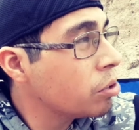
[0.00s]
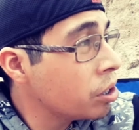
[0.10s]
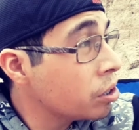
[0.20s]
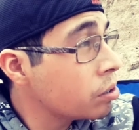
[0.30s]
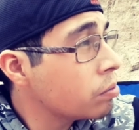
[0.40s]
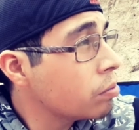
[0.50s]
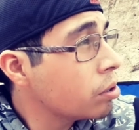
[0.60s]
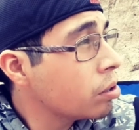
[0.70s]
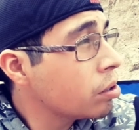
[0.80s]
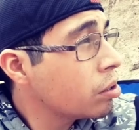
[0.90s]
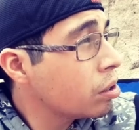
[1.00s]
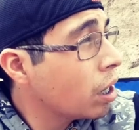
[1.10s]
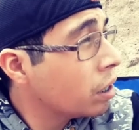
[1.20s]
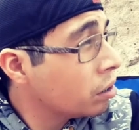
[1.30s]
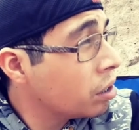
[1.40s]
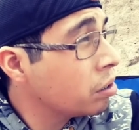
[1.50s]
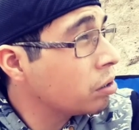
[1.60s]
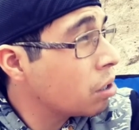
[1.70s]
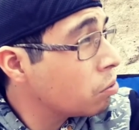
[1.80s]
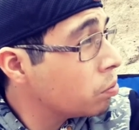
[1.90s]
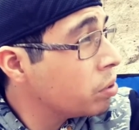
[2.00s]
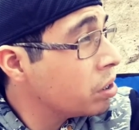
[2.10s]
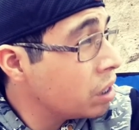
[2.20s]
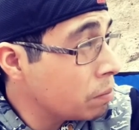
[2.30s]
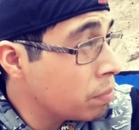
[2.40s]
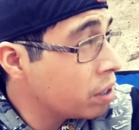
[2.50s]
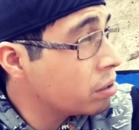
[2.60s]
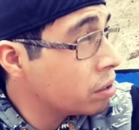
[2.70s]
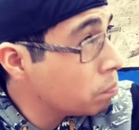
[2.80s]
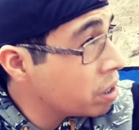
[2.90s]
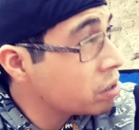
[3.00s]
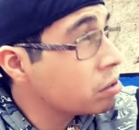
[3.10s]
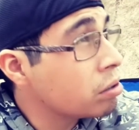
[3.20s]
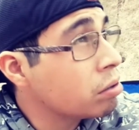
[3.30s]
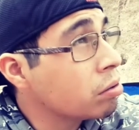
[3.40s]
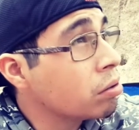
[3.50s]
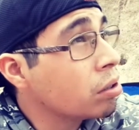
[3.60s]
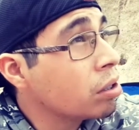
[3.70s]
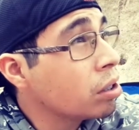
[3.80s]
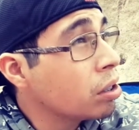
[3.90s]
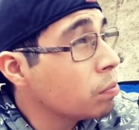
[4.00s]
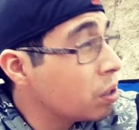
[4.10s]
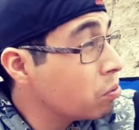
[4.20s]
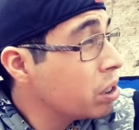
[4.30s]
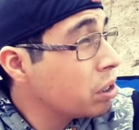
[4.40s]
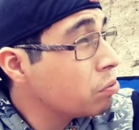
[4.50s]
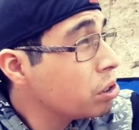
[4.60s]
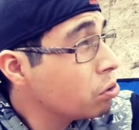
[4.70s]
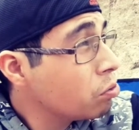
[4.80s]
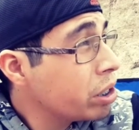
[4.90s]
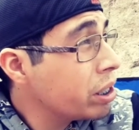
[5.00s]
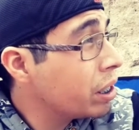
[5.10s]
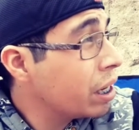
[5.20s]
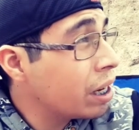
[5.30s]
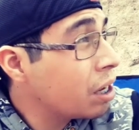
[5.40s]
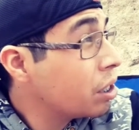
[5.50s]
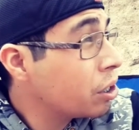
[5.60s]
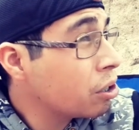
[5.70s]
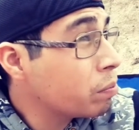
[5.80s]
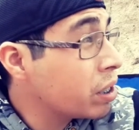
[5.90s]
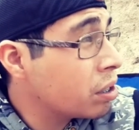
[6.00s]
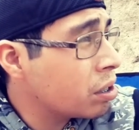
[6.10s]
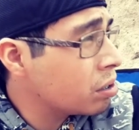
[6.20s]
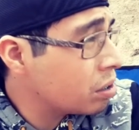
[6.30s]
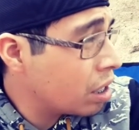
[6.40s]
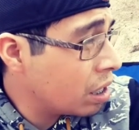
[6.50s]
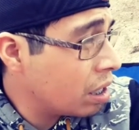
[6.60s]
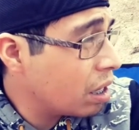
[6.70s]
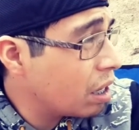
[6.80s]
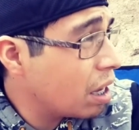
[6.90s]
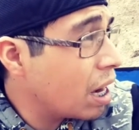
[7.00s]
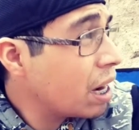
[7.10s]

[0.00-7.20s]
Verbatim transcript: Yeah. I think that would be the, the best. But really, we should really get out of here because I I